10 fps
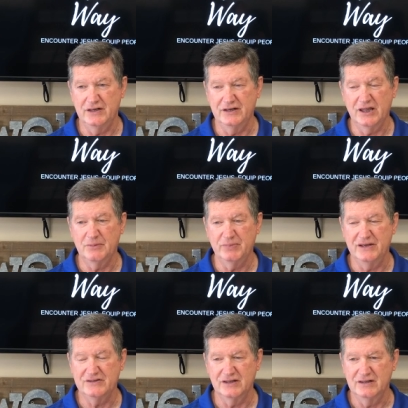in another
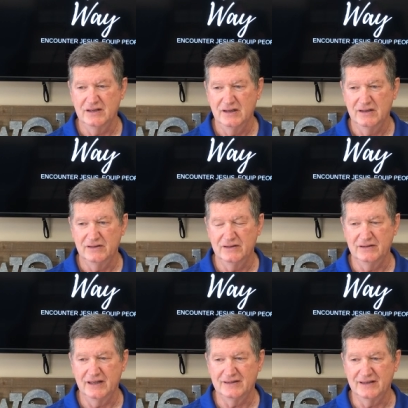place that,
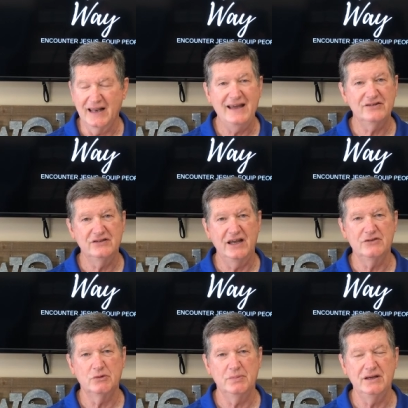that the last
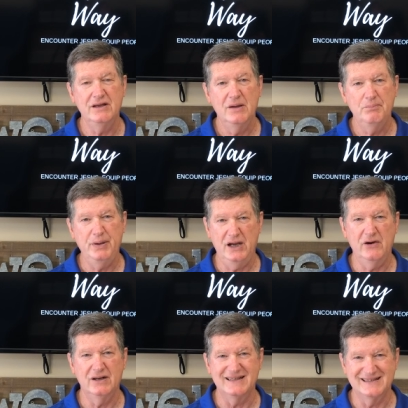days would be
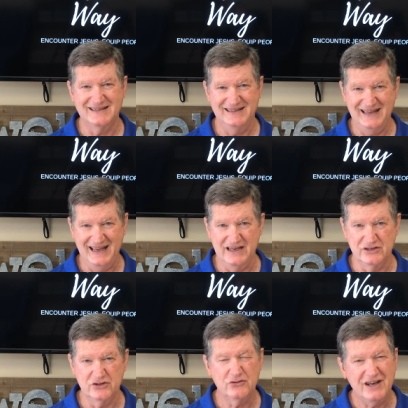perilous days,
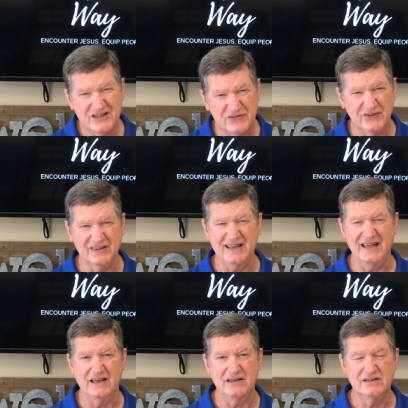stressful
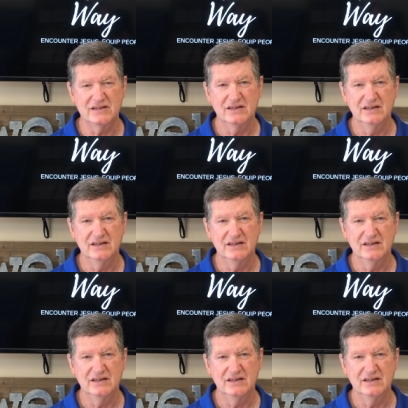days.